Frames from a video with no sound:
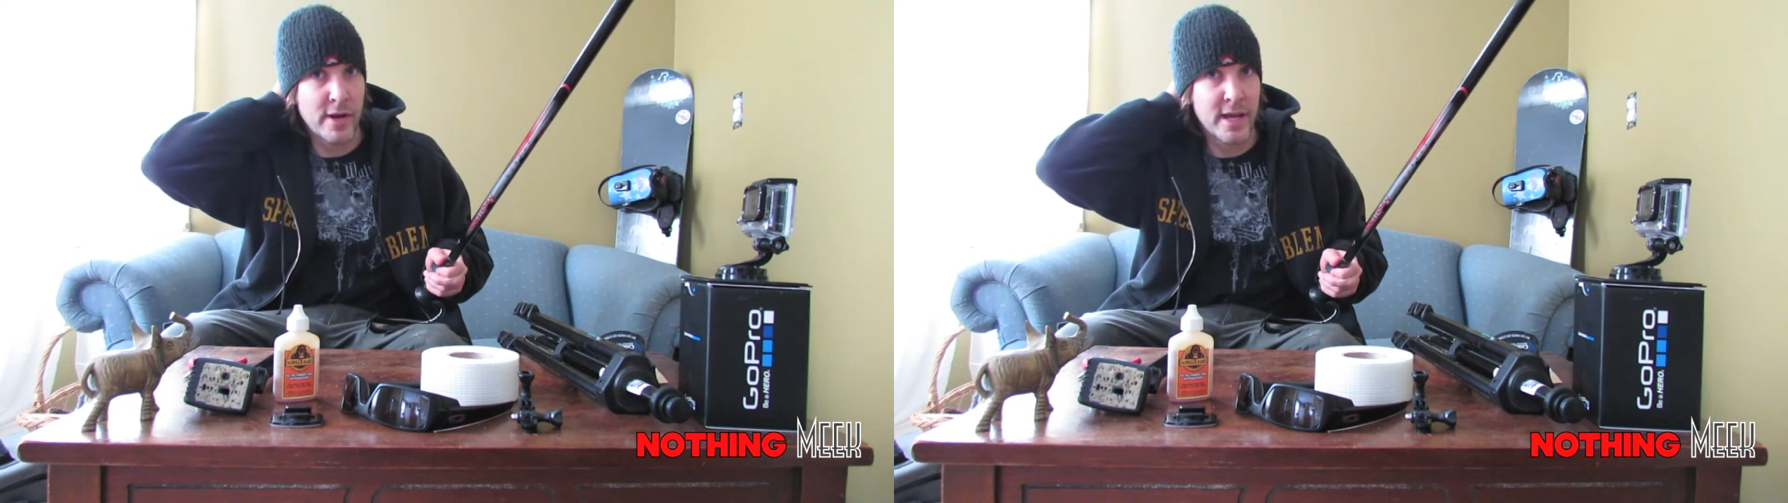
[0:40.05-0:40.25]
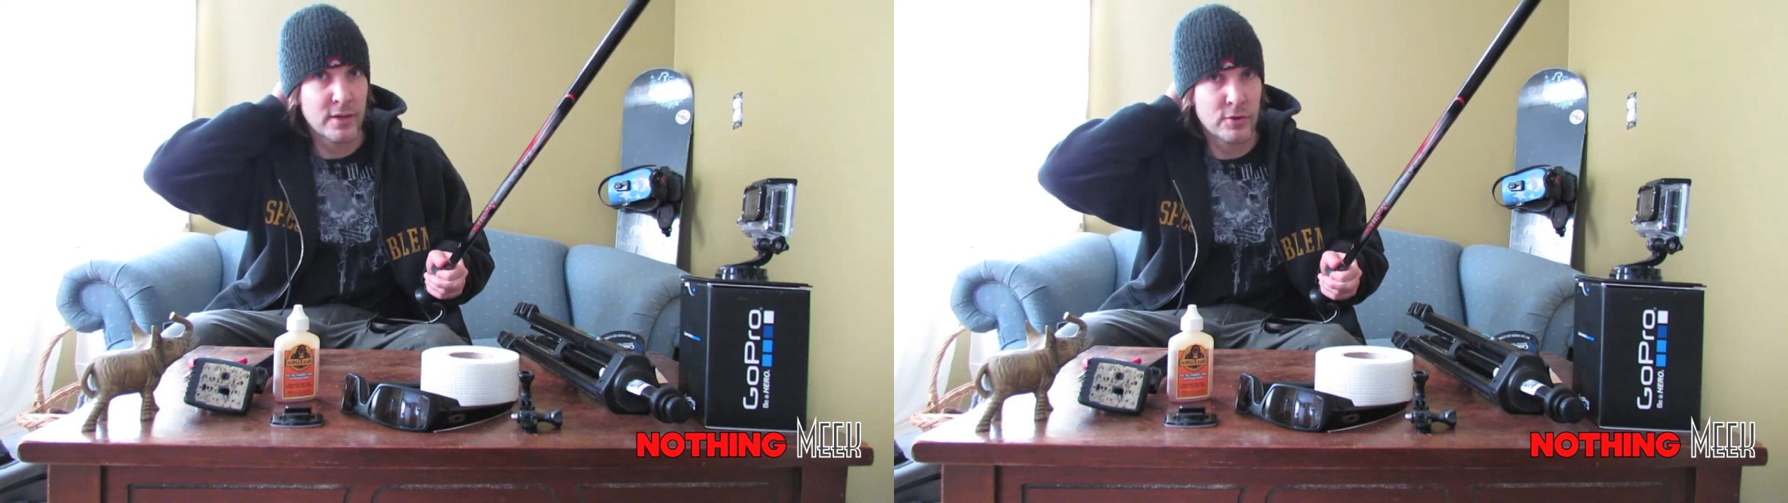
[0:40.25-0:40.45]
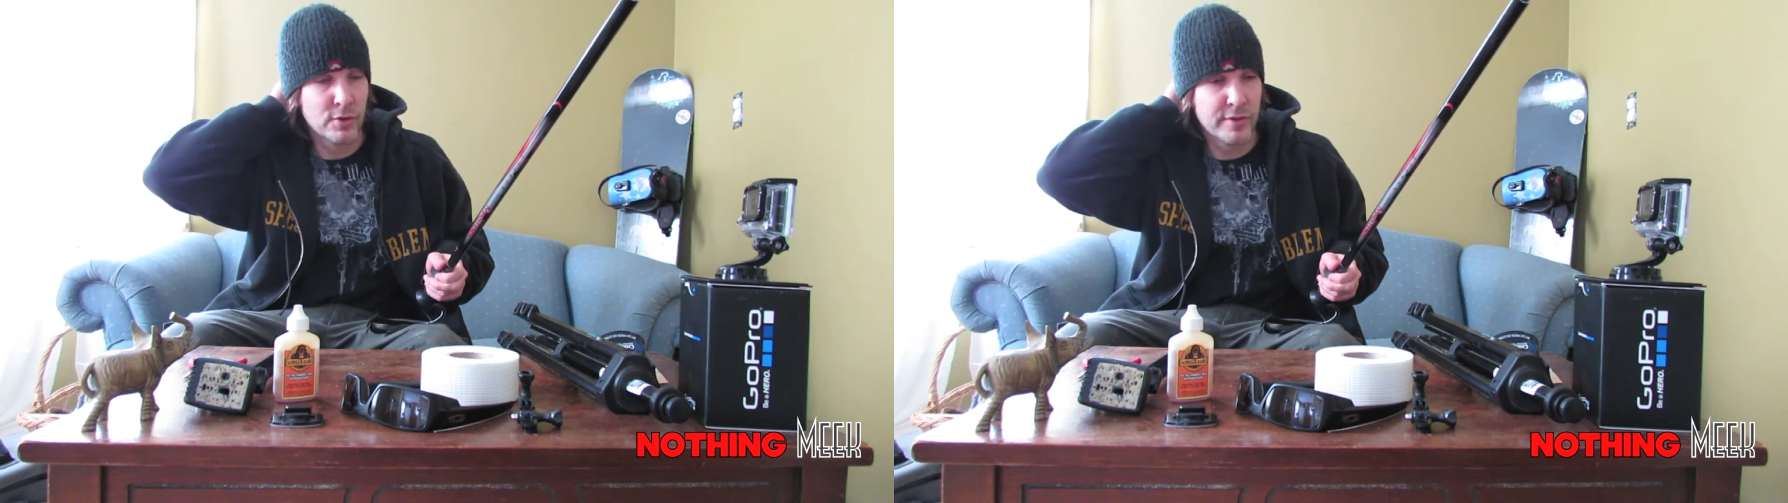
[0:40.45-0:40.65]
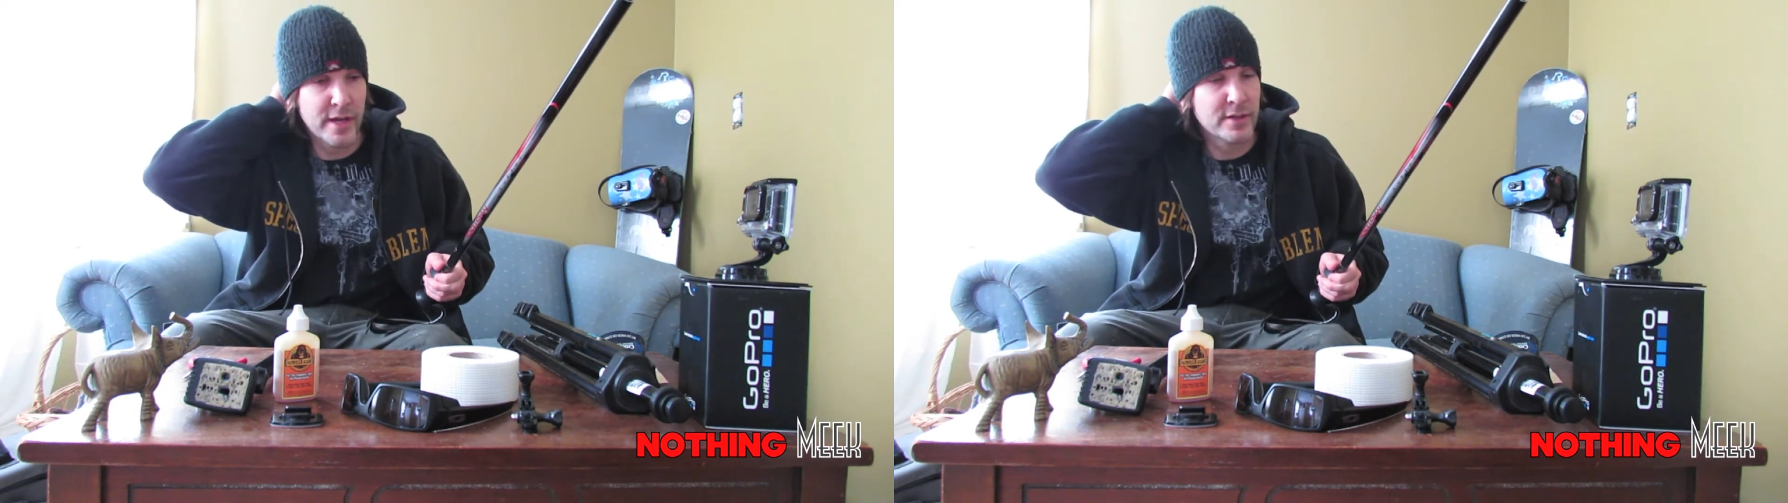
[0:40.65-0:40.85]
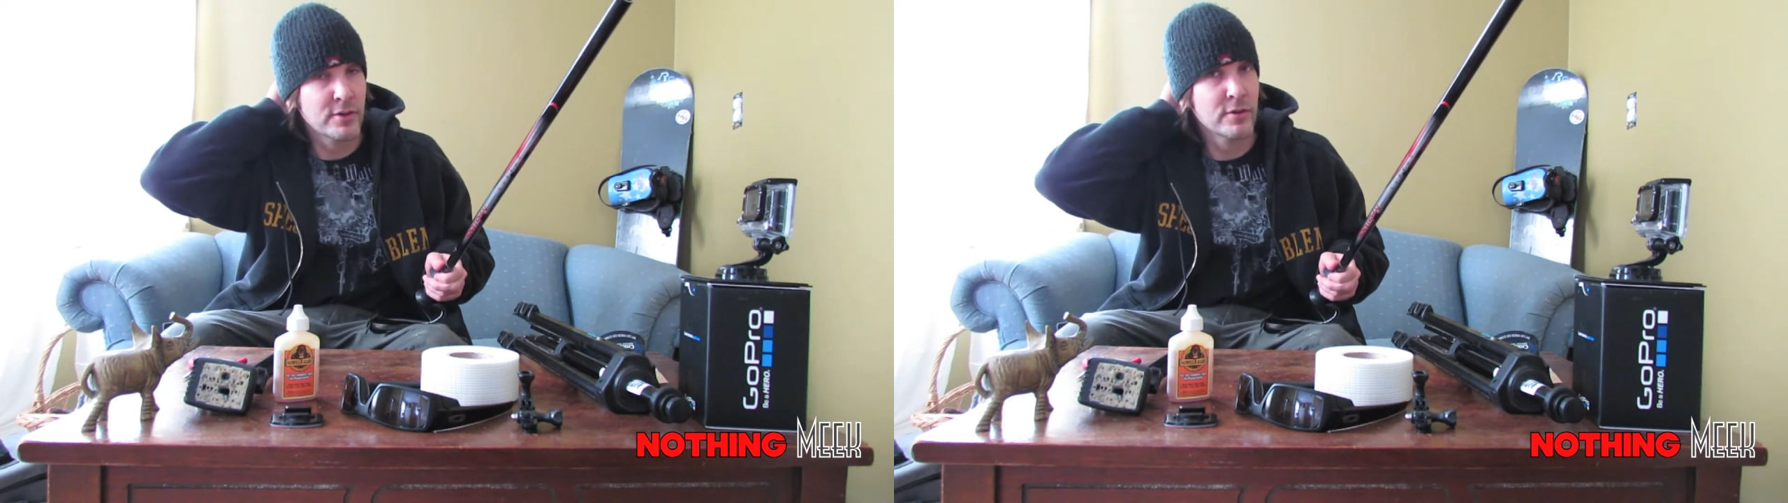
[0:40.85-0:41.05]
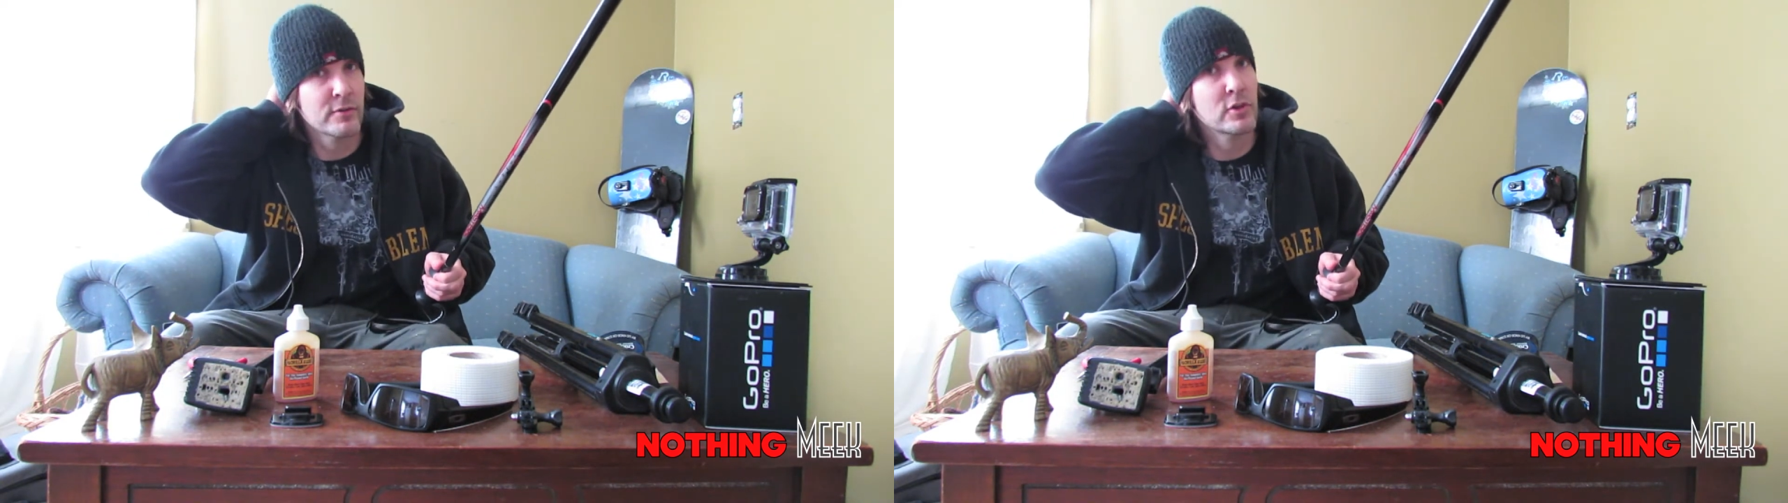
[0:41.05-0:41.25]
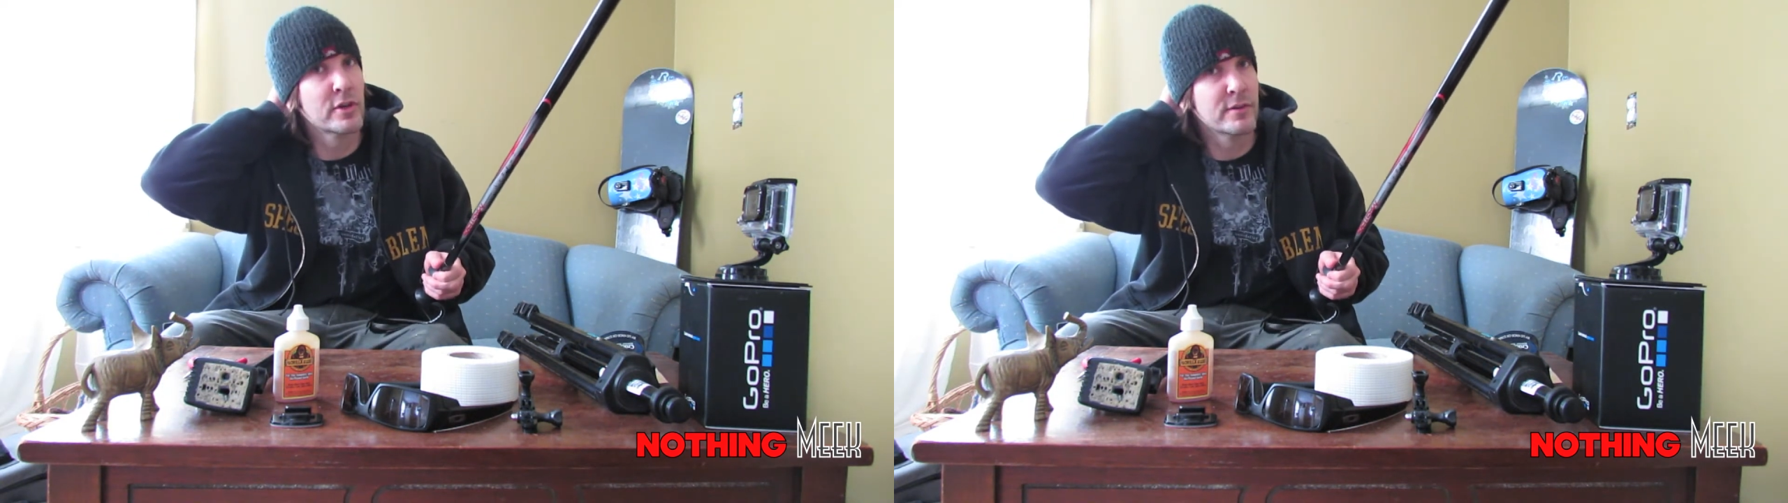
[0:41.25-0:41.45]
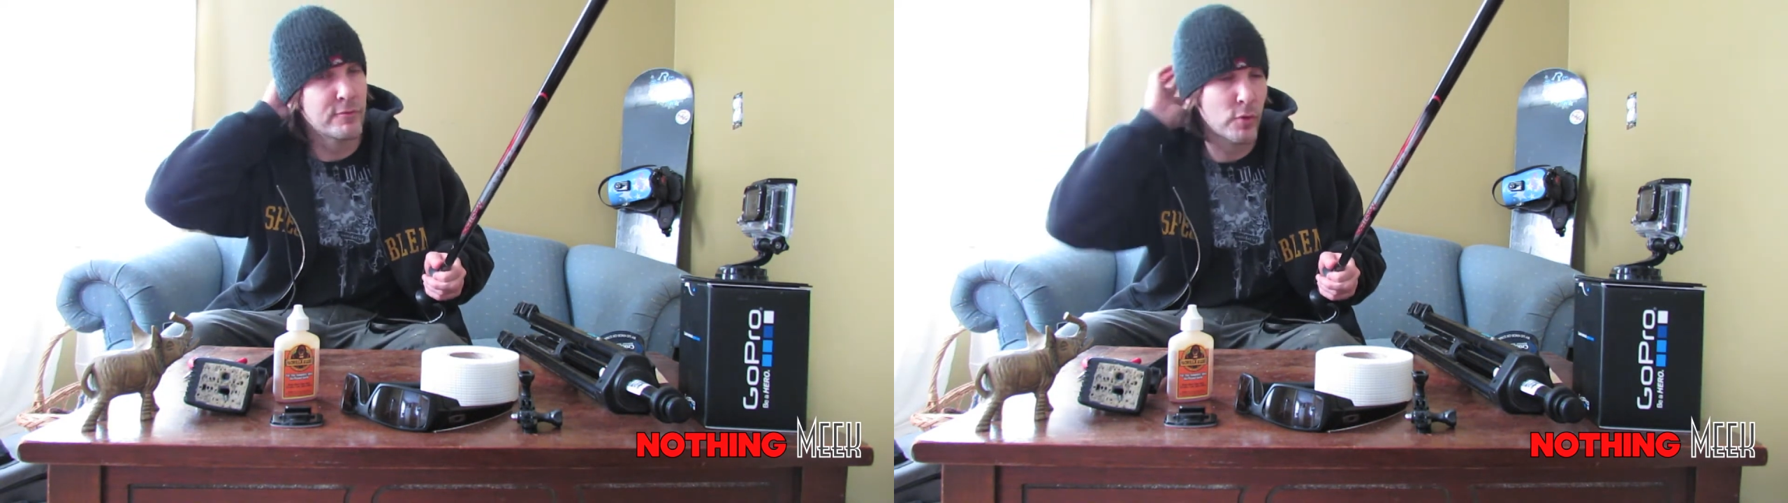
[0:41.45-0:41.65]
angle that you're
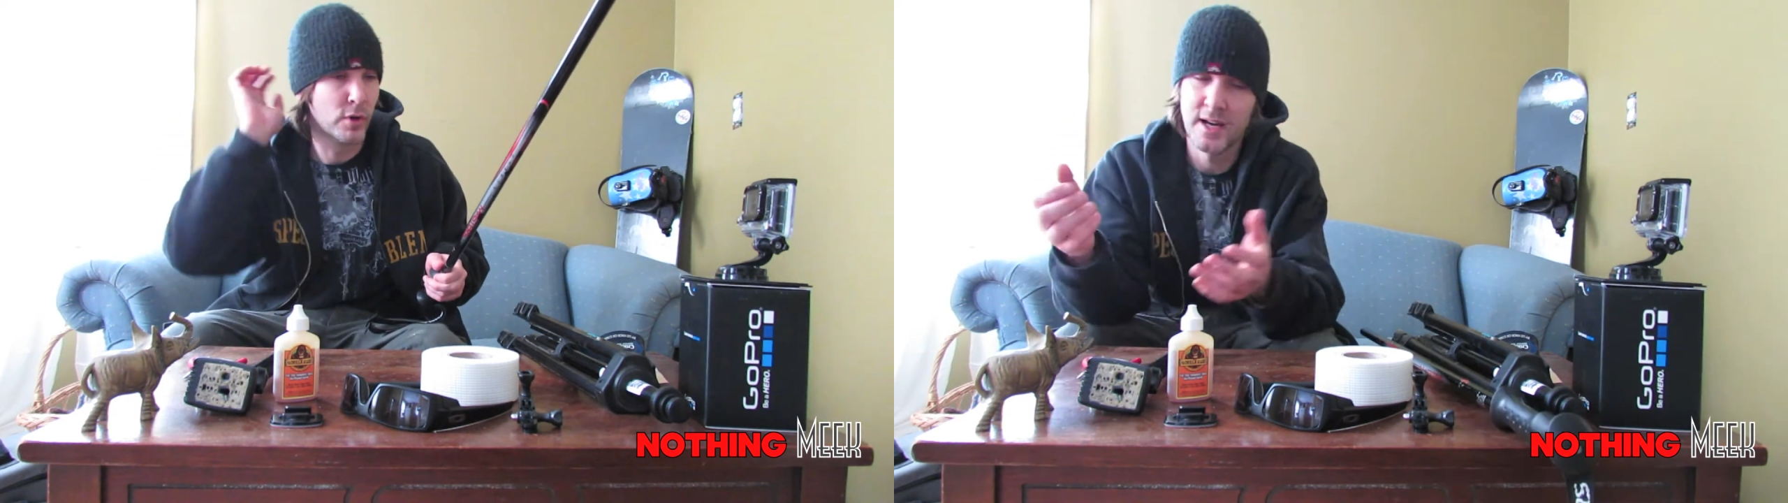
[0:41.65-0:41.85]
looking for.